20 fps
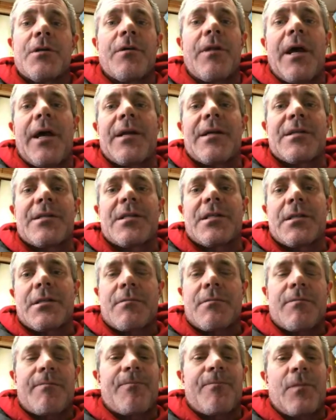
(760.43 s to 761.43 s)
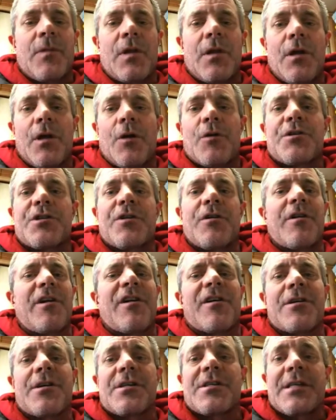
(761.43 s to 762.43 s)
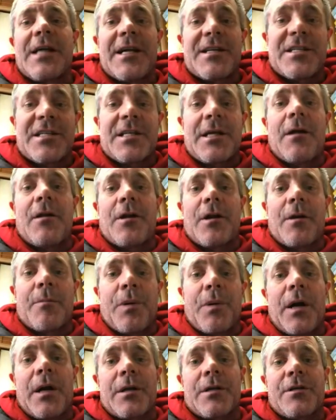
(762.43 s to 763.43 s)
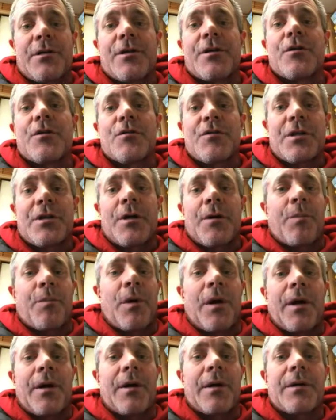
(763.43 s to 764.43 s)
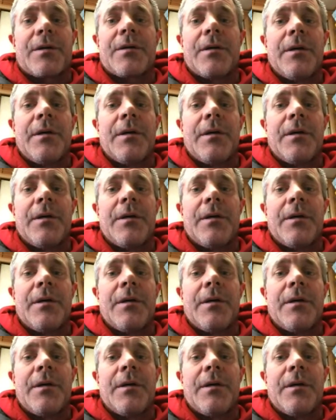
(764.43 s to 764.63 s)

So that it's, so you're just not selling a product, you're using a product.